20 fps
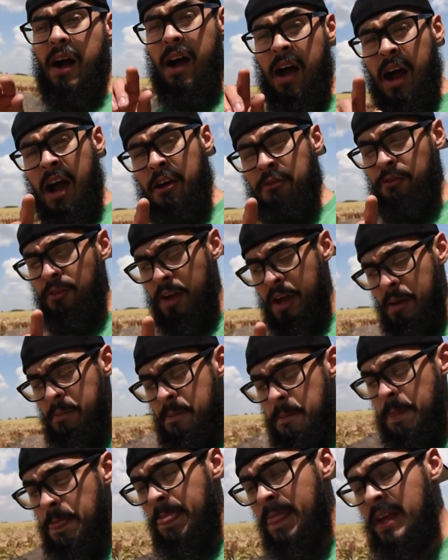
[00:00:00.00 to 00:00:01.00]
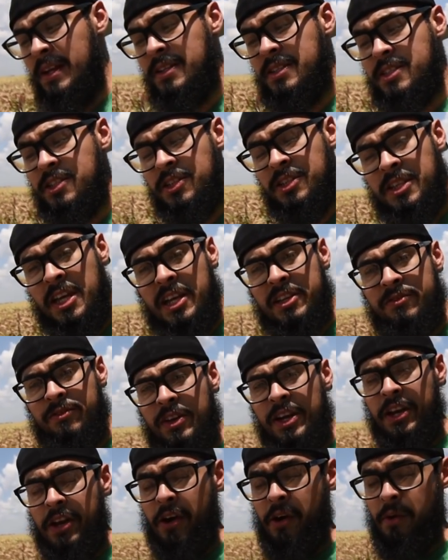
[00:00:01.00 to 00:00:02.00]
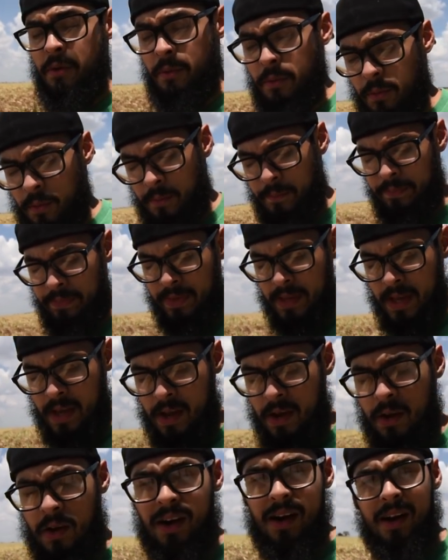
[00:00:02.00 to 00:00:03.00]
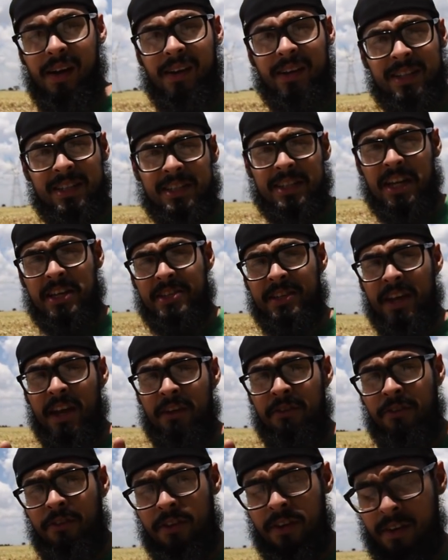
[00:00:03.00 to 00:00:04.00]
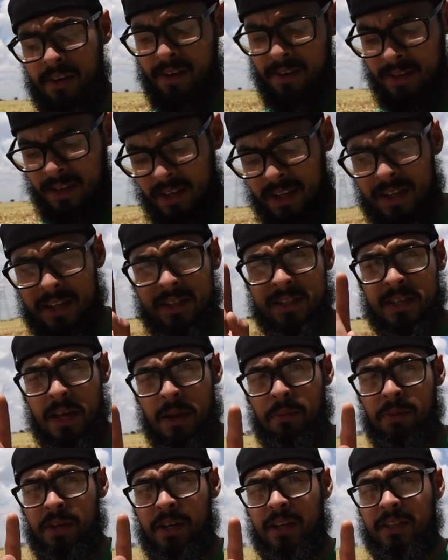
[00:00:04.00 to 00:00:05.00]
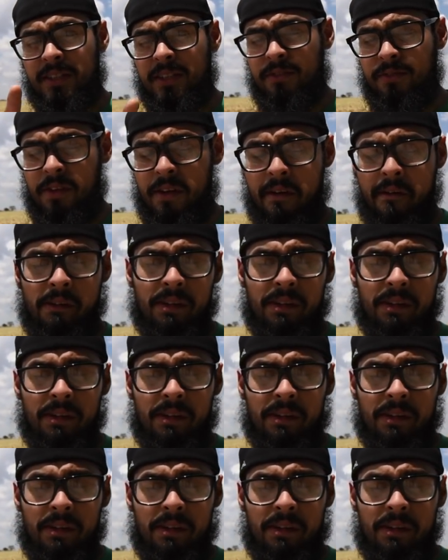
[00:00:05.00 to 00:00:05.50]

All right, fam, till the next video. Stay safe, stay productive.